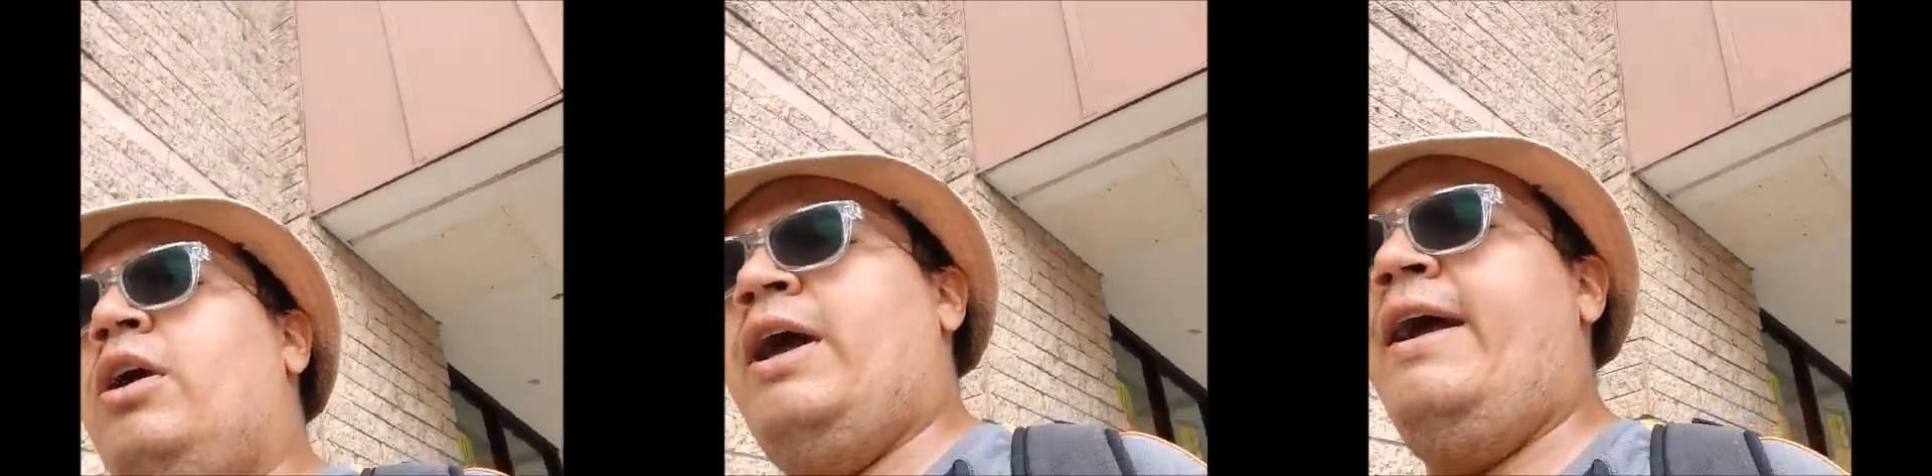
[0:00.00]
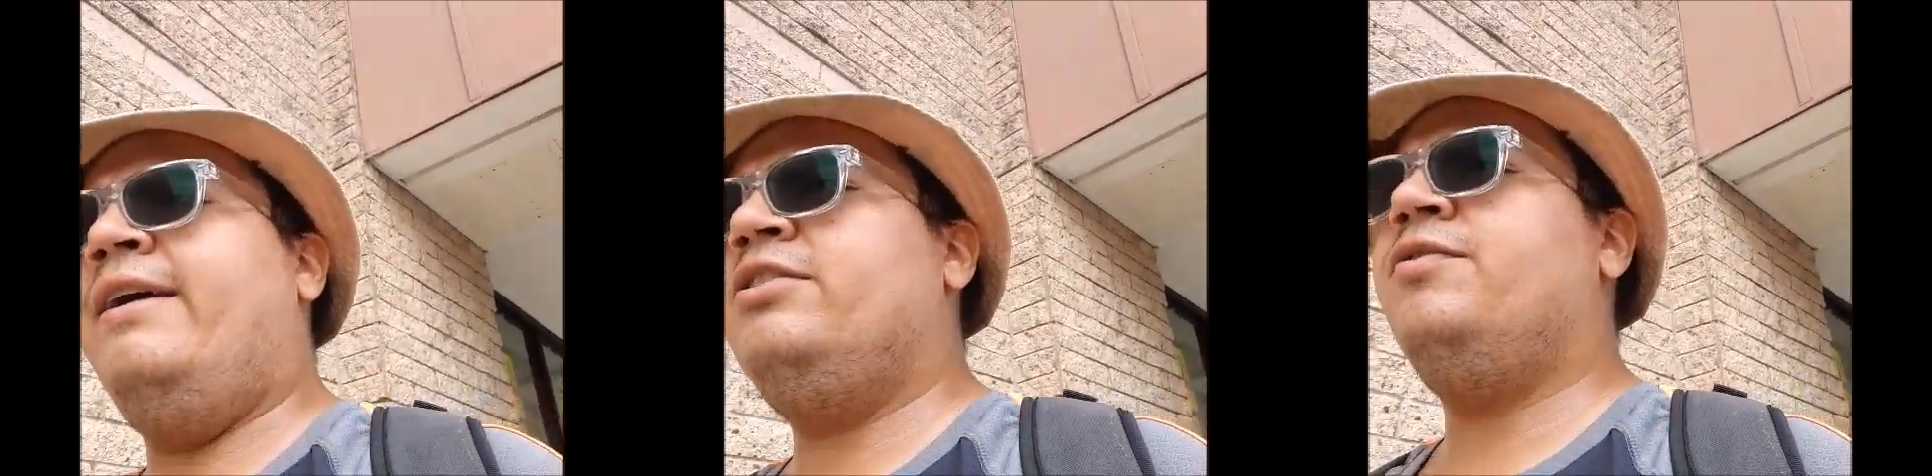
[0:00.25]

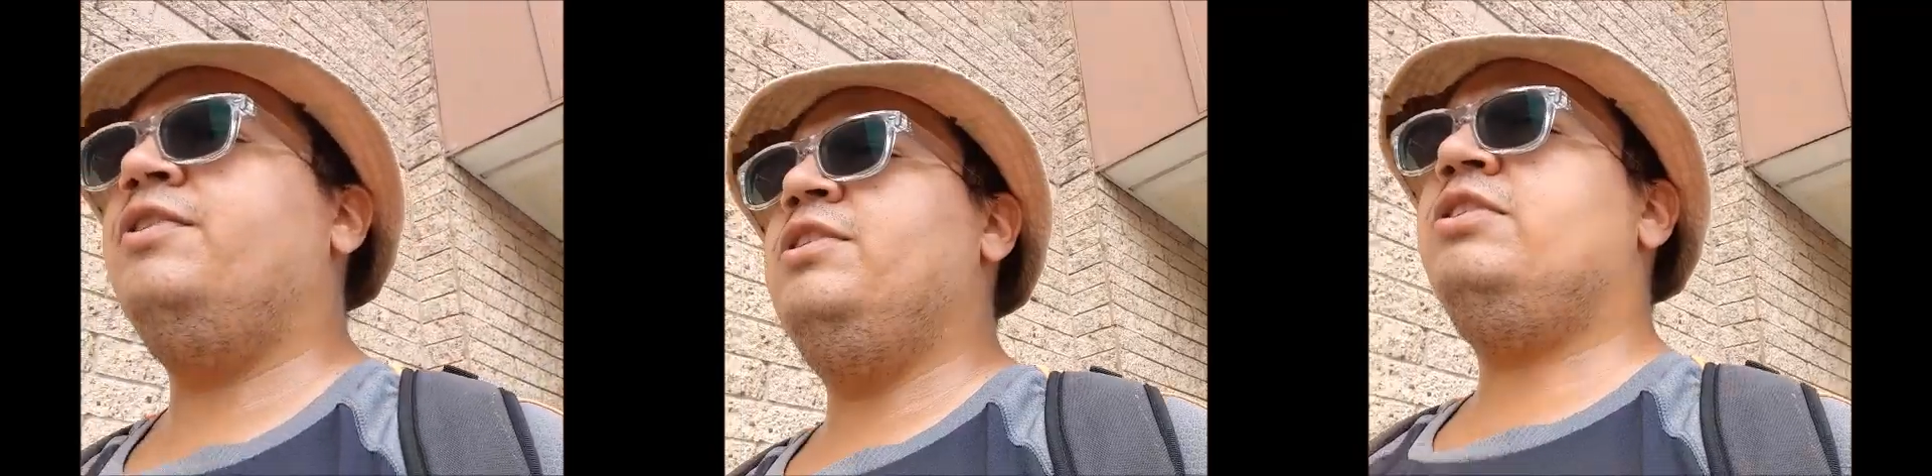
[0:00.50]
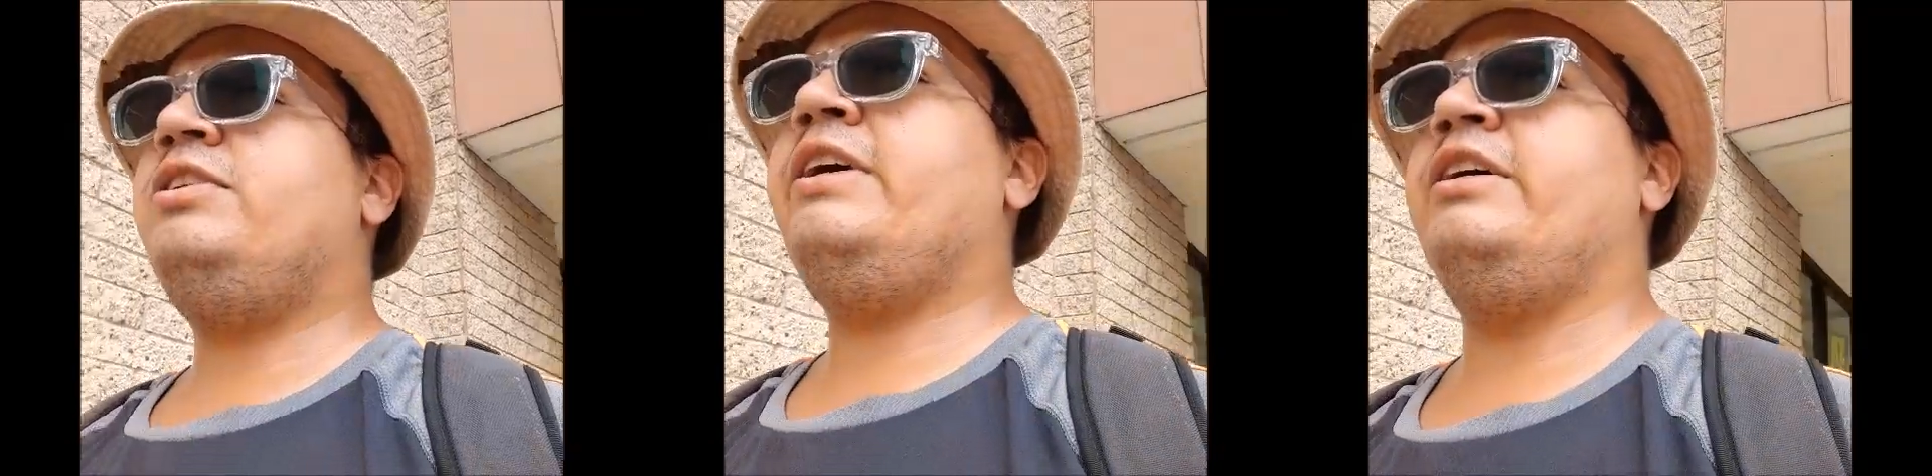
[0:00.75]
ask for
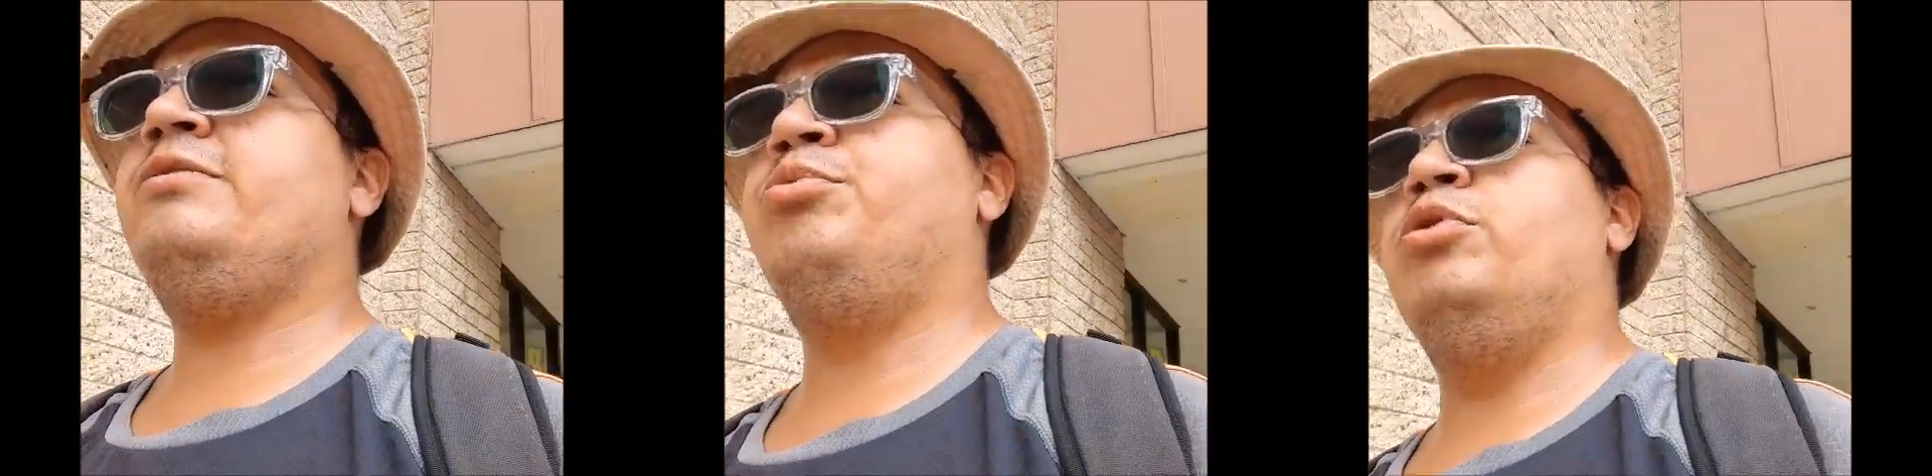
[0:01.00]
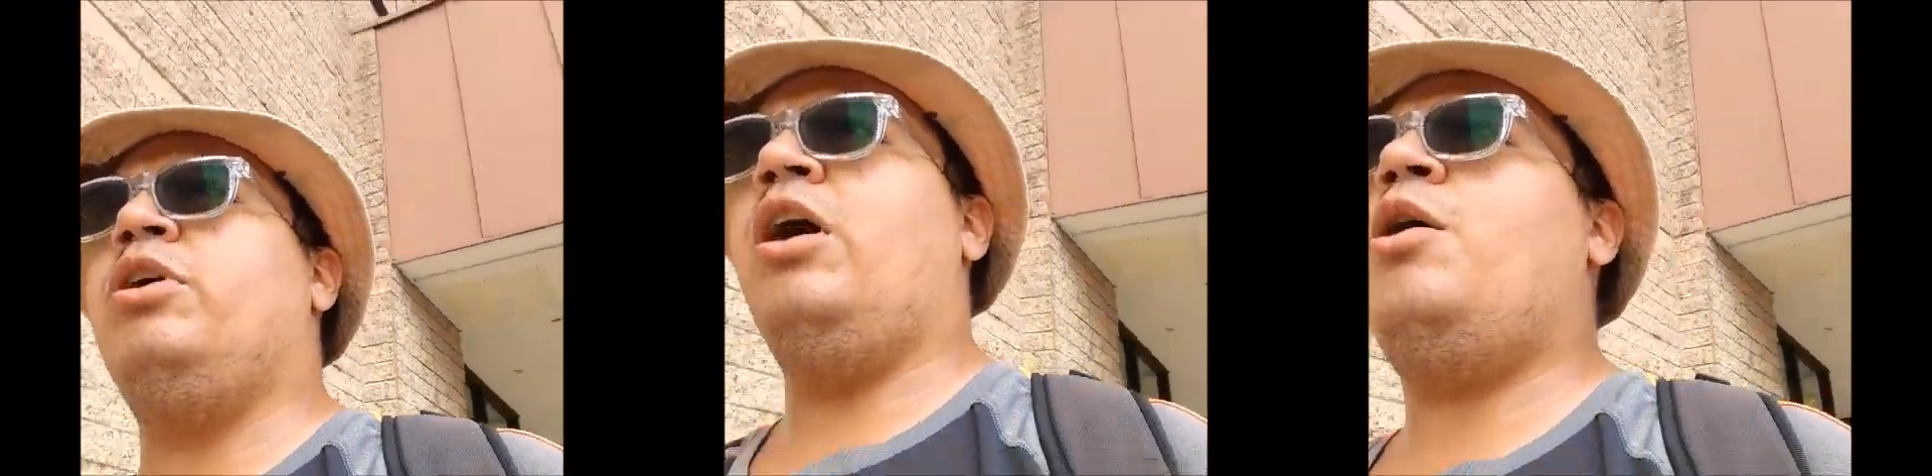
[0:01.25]
this textbook. I